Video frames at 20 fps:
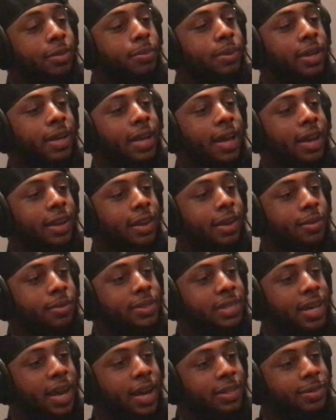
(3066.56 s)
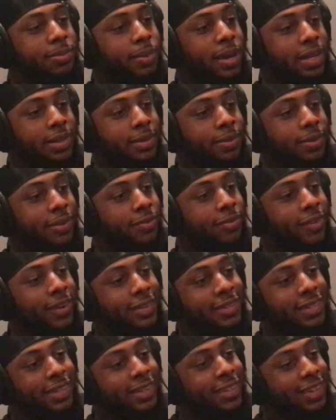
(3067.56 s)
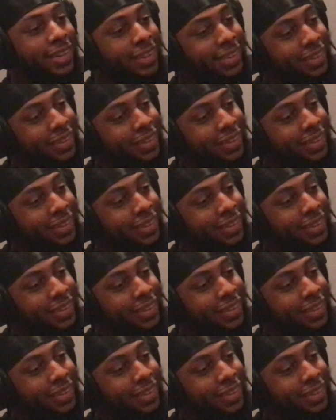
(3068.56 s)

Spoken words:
have been a goddamn science major. What the fuck is